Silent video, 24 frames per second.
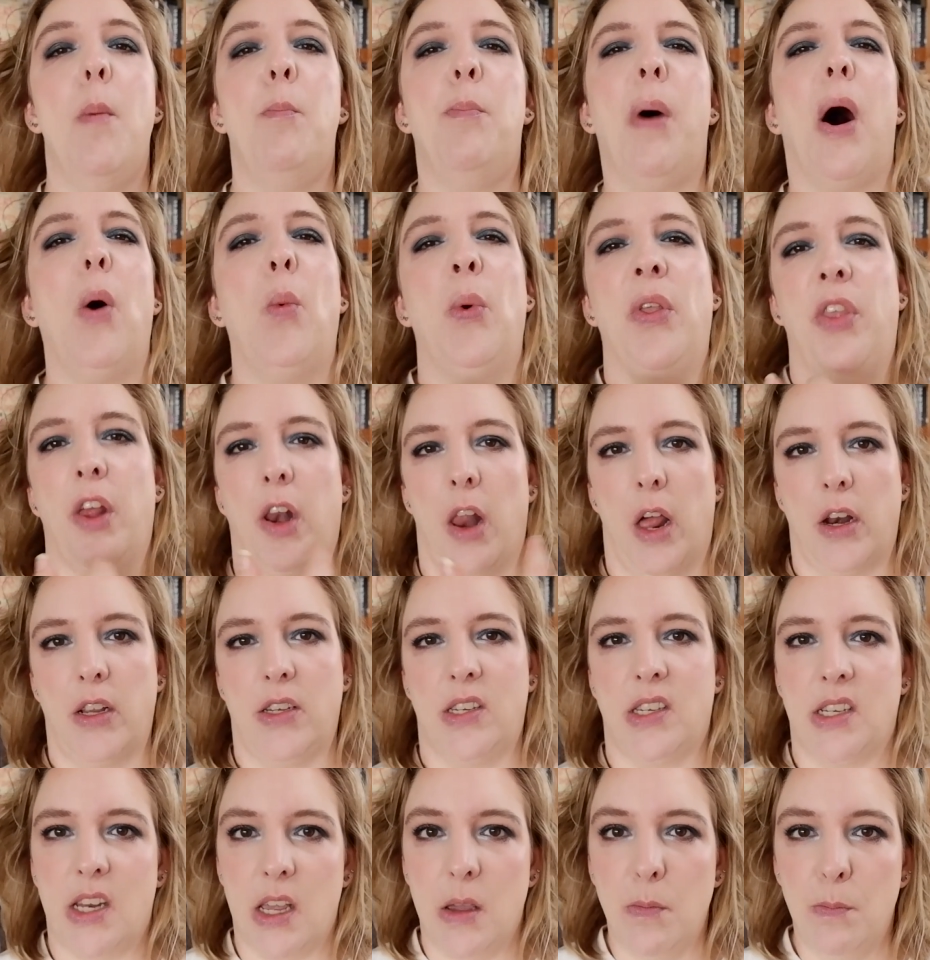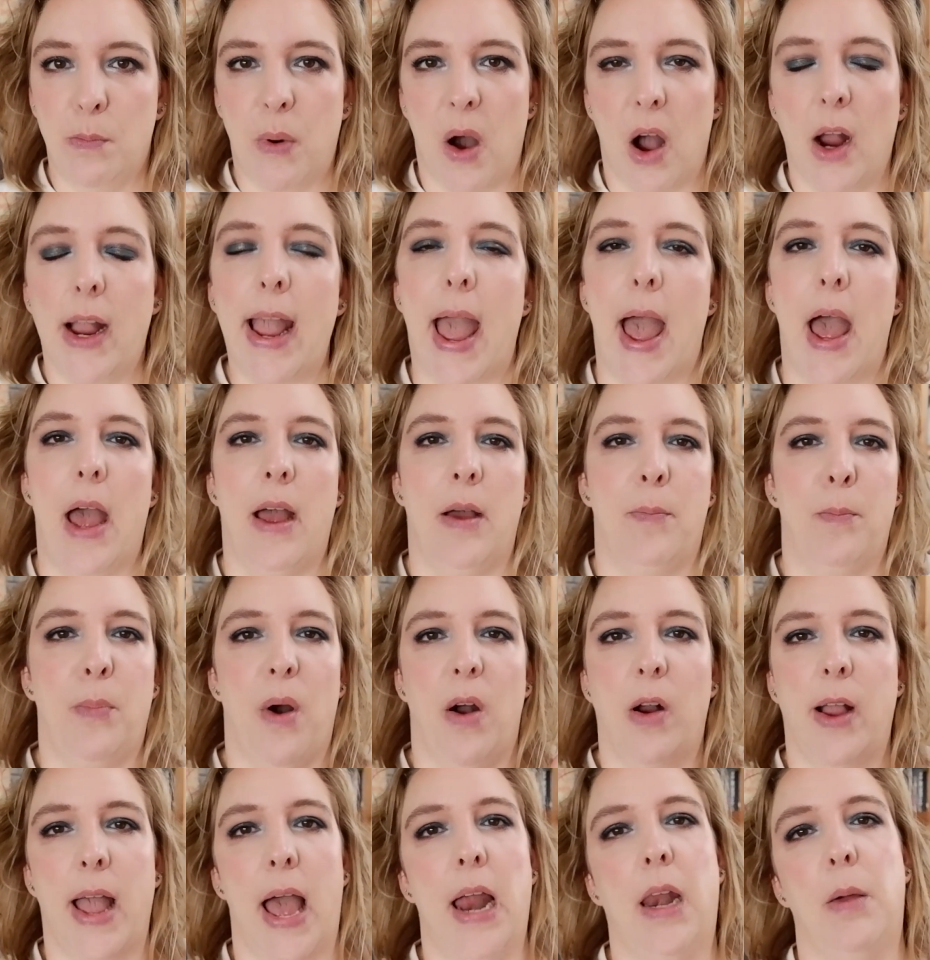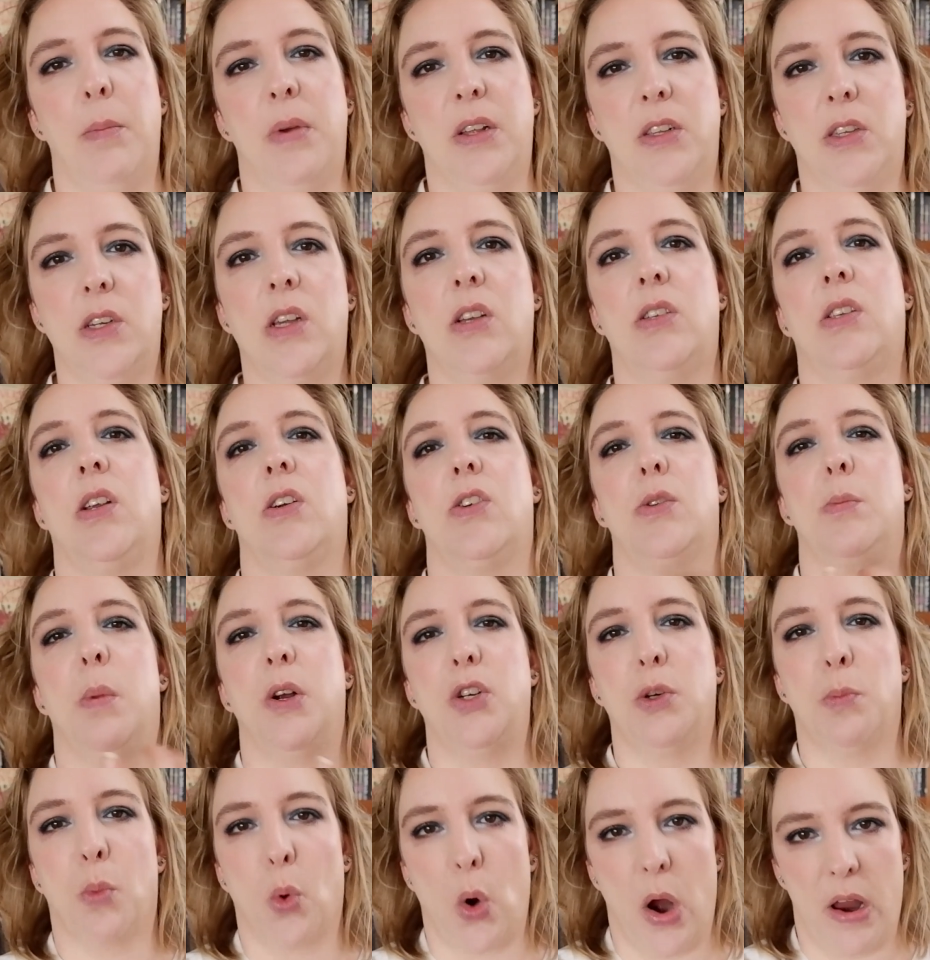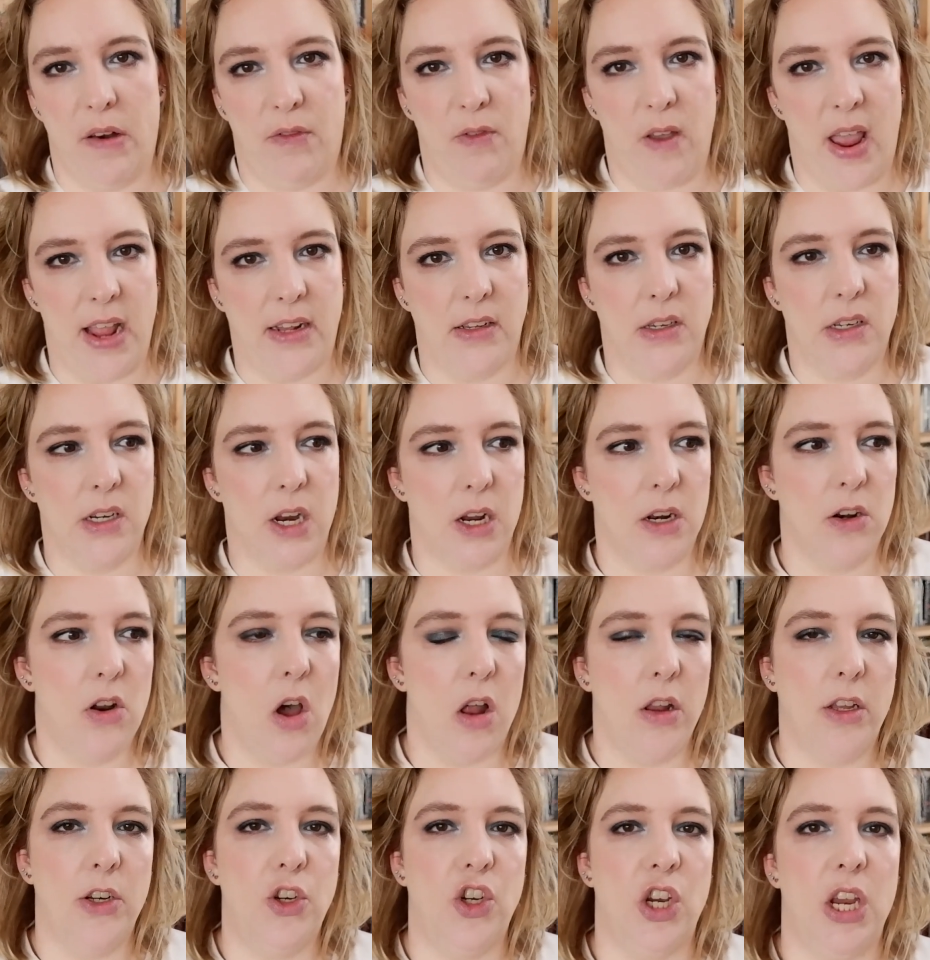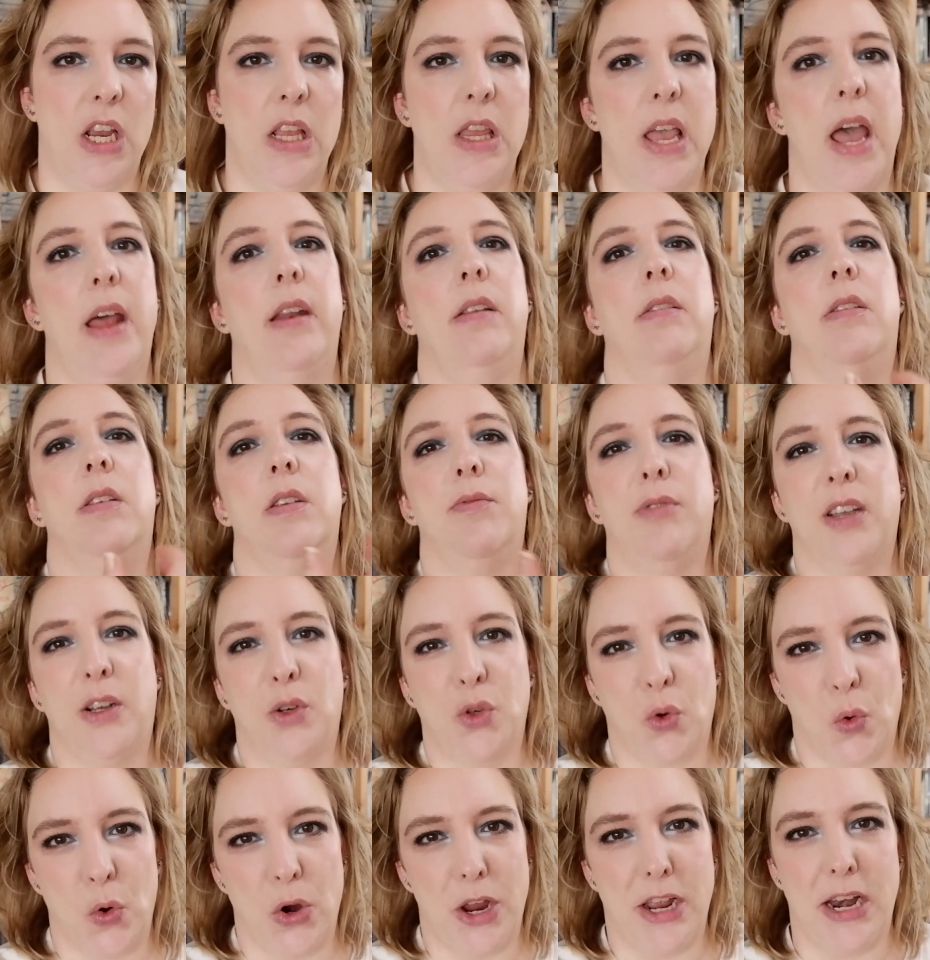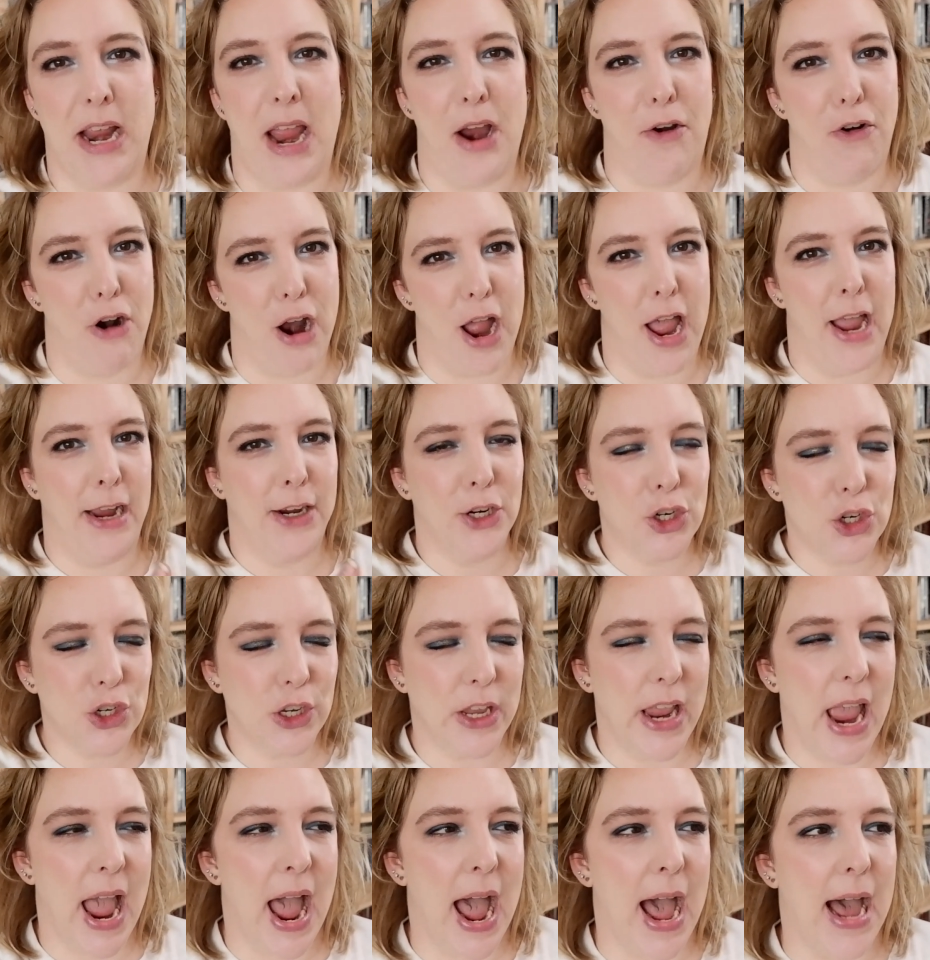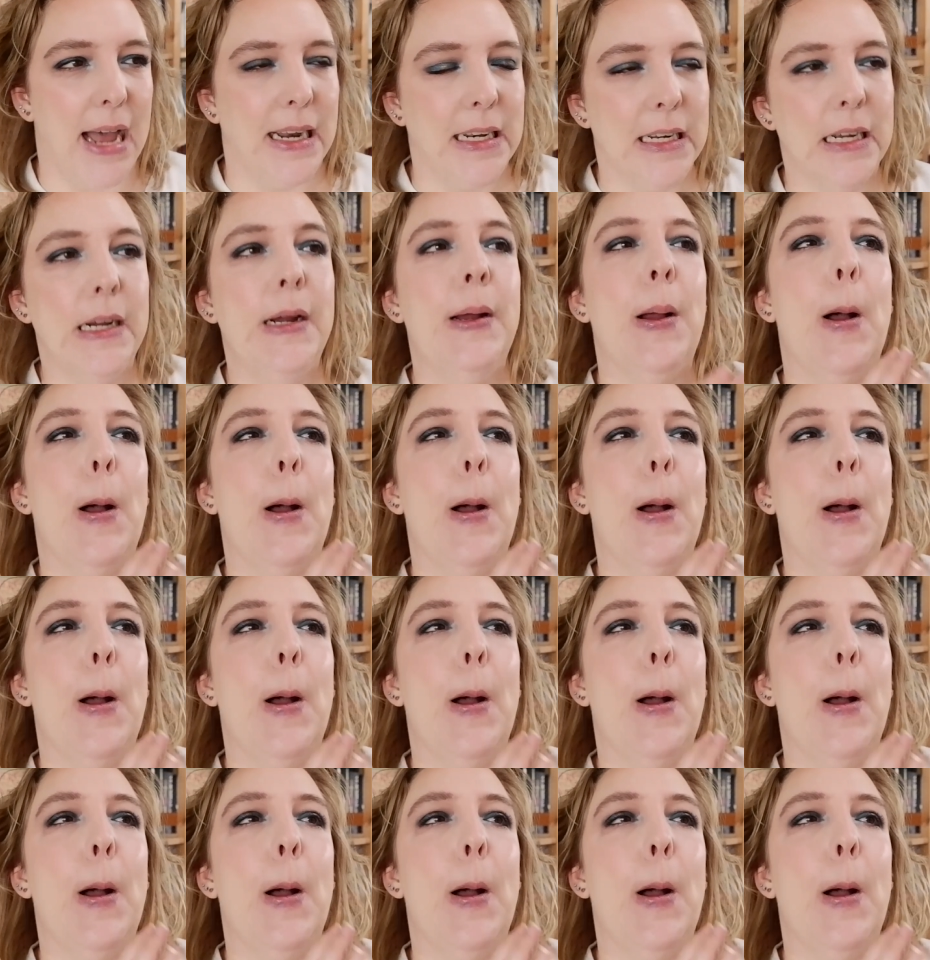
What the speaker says: but with a lot of steampunk punk elements because there's much more advanced technology than the Victorian era actually had.